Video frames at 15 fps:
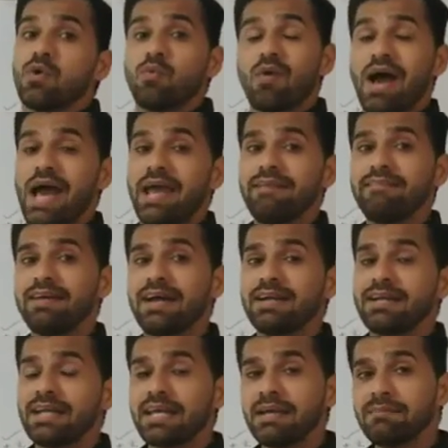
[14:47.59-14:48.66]
Why we
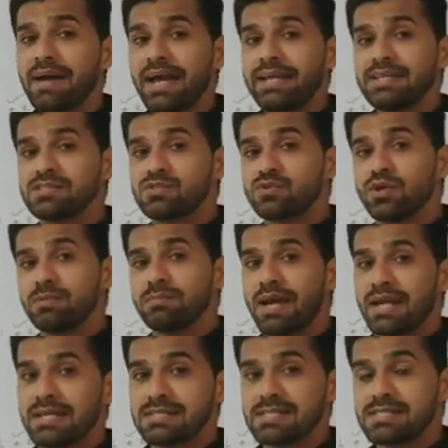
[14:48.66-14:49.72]
are taking minus 2 and
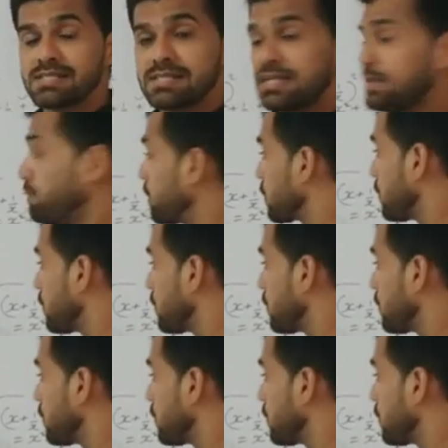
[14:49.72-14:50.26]
minus 16?